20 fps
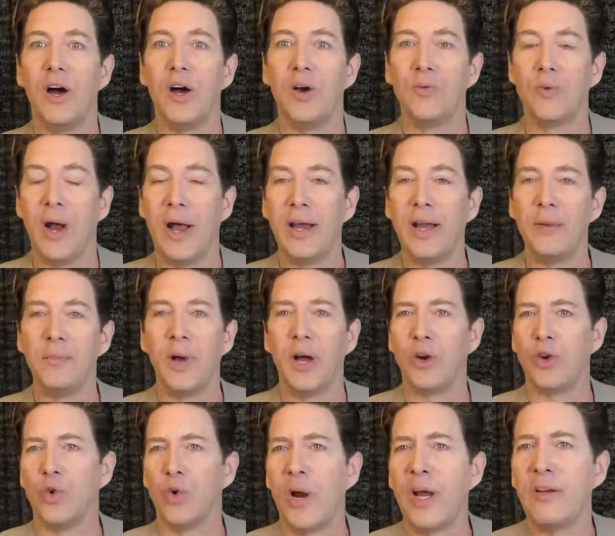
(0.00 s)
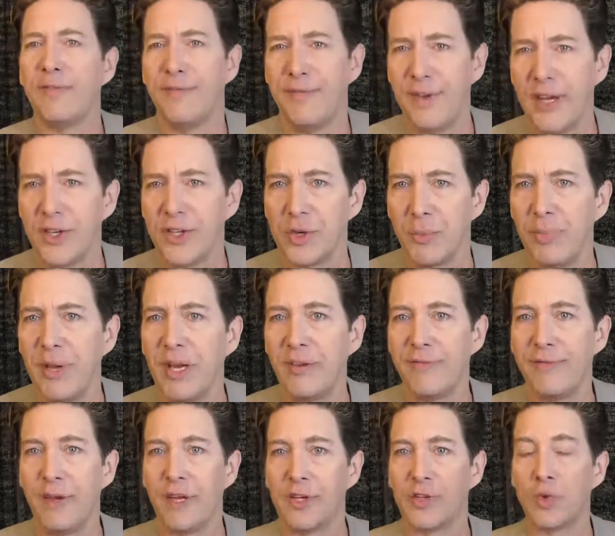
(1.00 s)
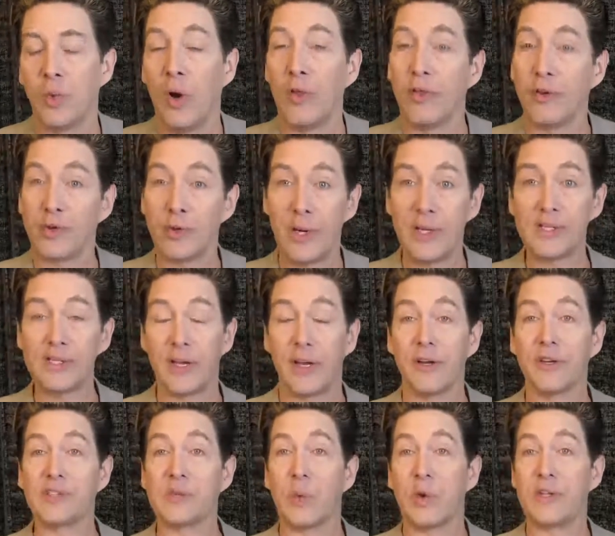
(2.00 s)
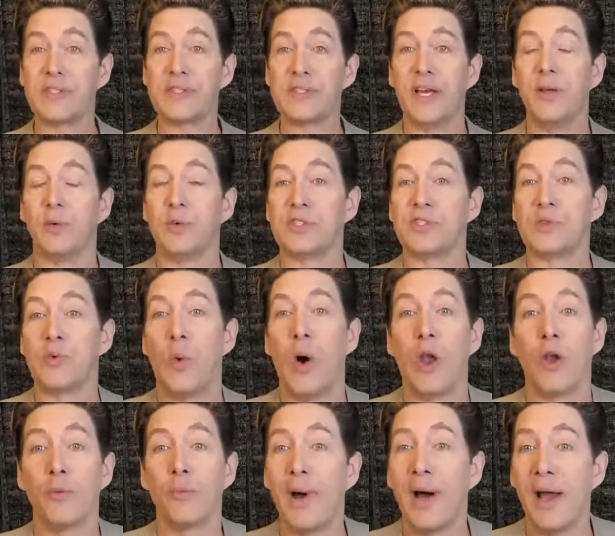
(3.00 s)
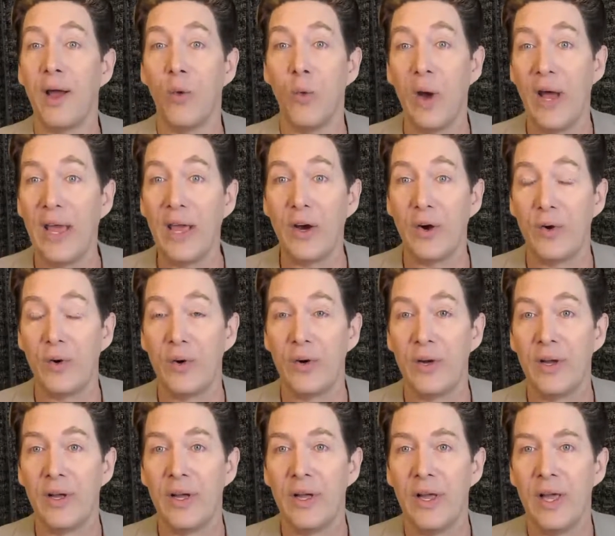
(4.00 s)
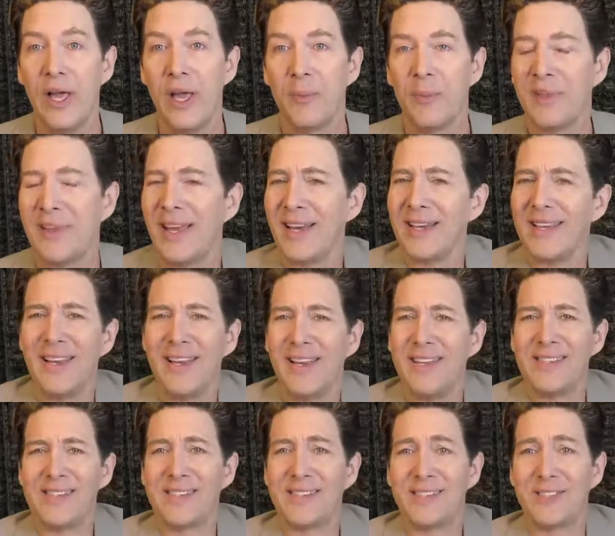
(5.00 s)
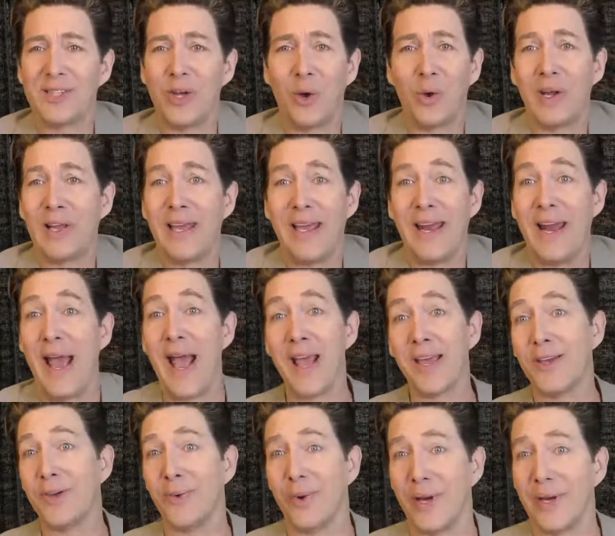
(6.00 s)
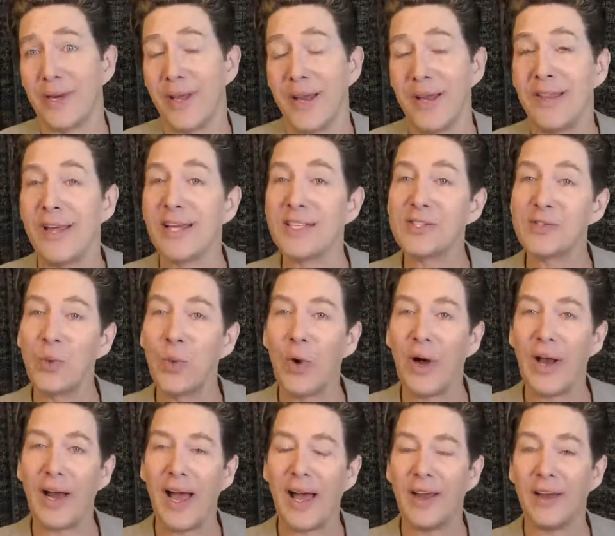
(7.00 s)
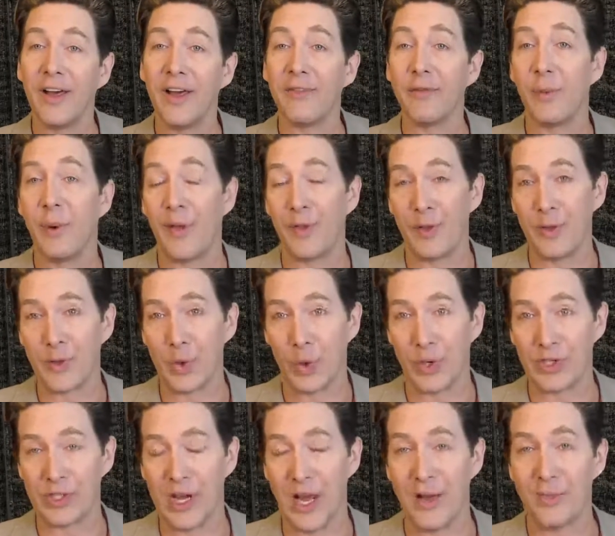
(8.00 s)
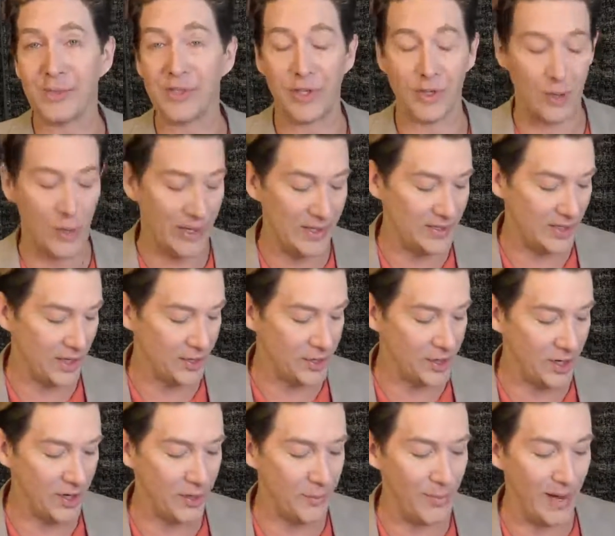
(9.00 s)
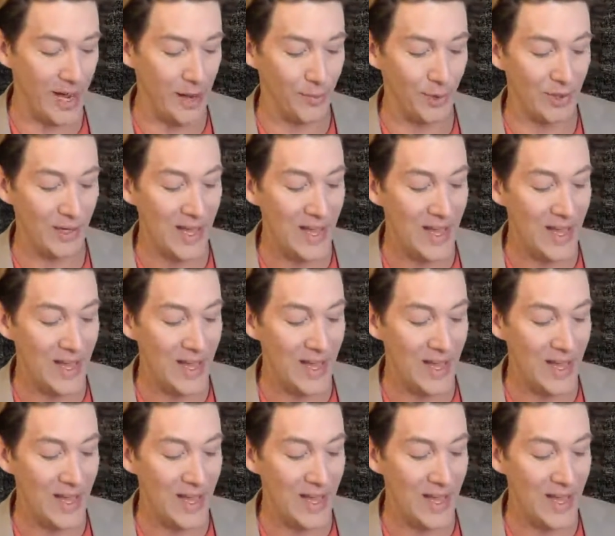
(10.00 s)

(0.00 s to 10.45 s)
right? A great fish, a big fish. Well, the translators would have said he was swallowed by a whale. But that is totally inaccurate. And that's what I love about the George Lamza translation of the Bible